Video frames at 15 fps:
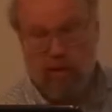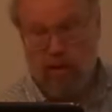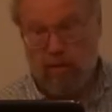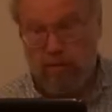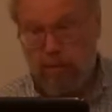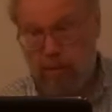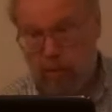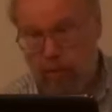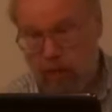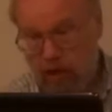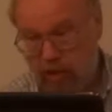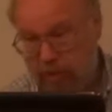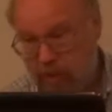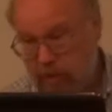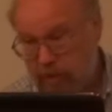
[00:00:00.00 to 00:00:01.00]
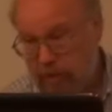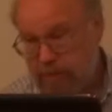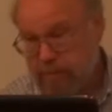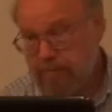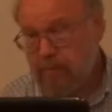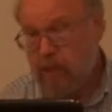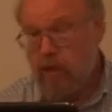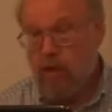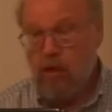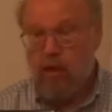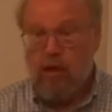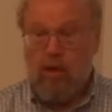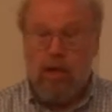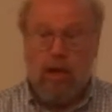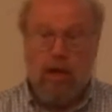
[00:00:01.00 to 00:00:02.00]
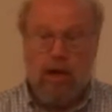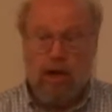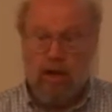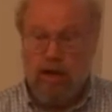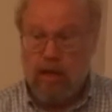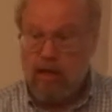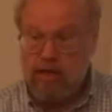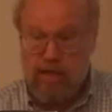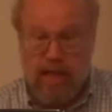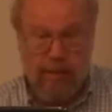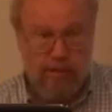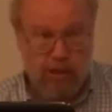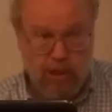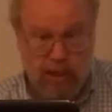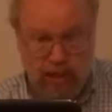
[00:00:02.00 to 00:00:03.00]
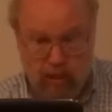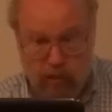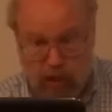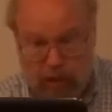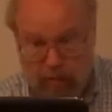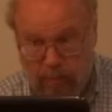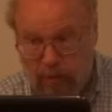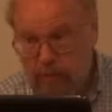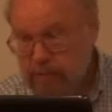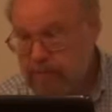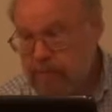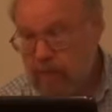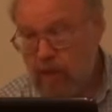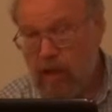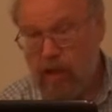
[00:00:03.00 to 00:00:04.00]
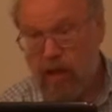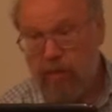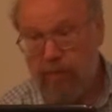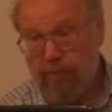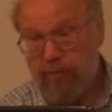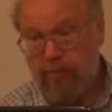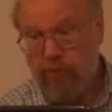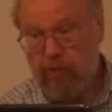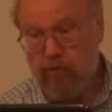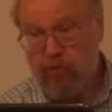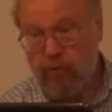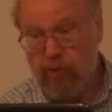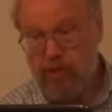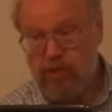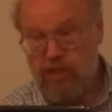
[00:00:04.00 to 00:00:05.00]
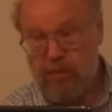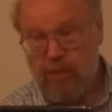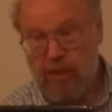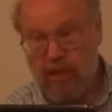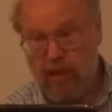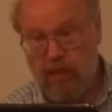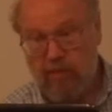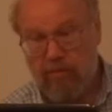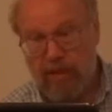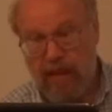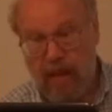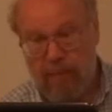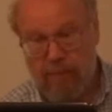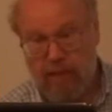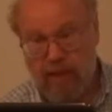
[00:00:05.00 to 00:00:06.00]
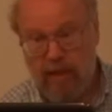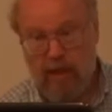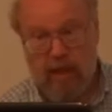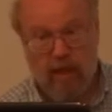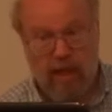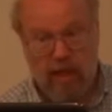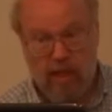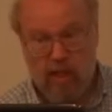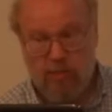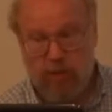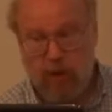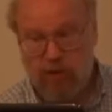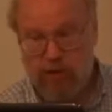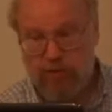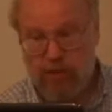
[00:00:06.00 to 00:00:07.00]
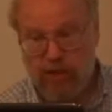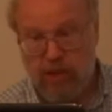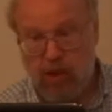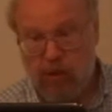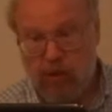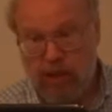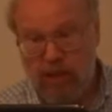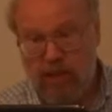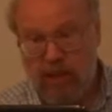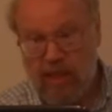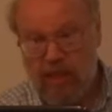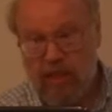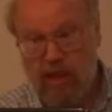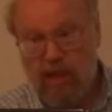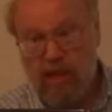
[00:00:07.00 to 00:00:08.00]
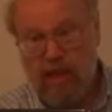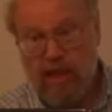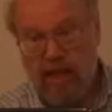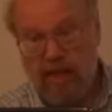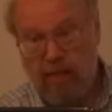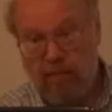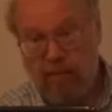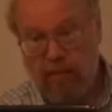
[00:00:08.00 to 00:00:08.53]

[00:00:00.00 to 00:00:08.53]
uh part of the building. Uh, it's absolutely incredible um, for this to be, uh, be happening, and explosives are the only thing that can